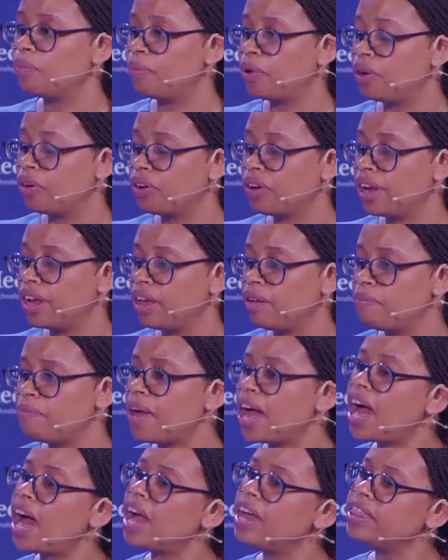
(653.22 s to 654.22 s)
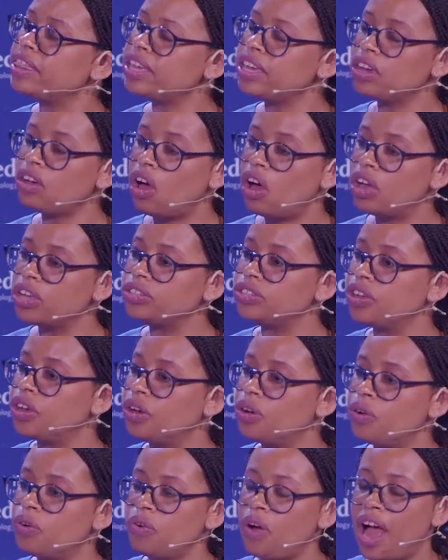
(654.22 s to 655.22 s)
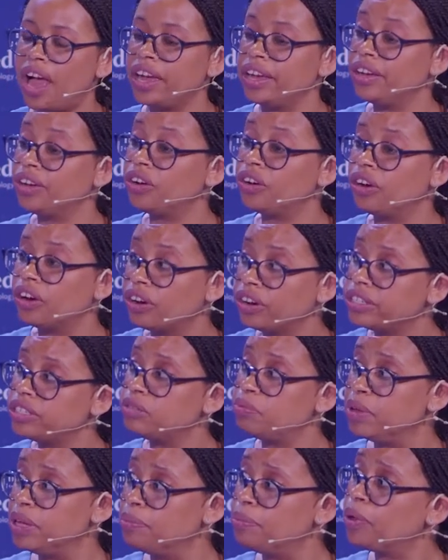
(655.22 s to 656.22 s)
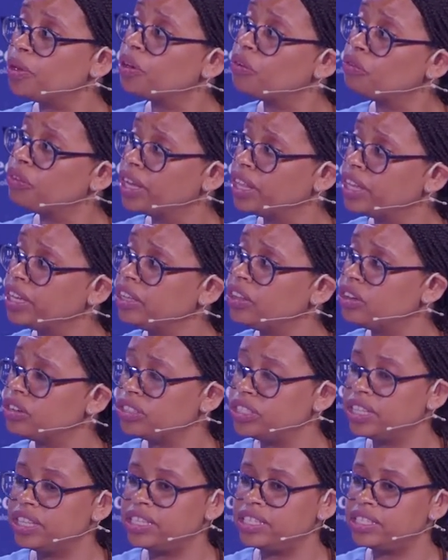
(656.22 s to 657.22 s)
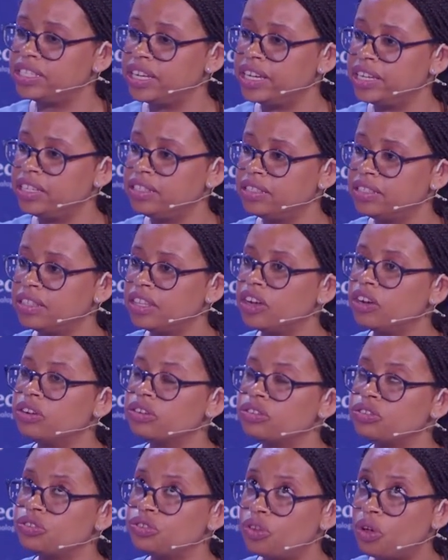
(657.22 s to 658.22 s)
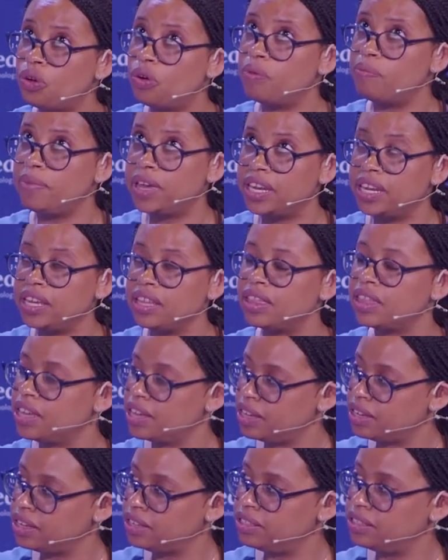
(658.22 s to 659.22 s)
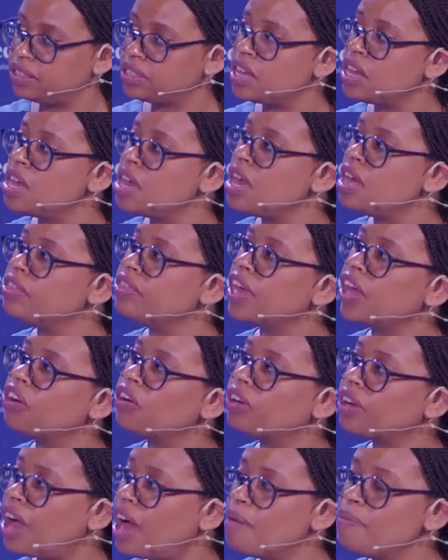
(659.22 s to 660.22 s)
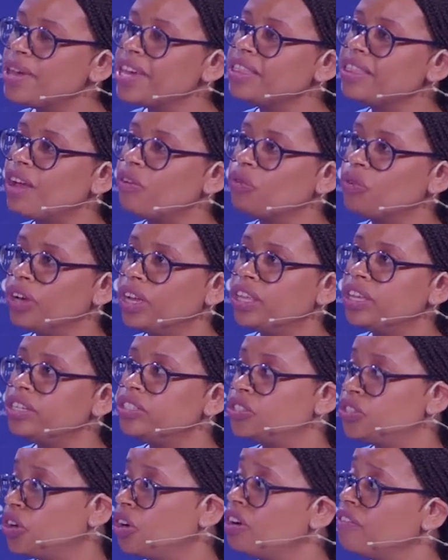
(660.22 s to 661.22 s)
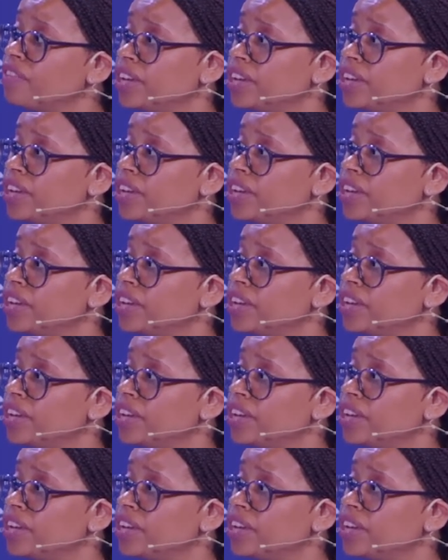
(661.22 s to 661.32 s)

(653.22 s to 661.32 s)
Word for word: program. I think also I encourage people to really look to the states. There are so many things mm. that are coming that really serve a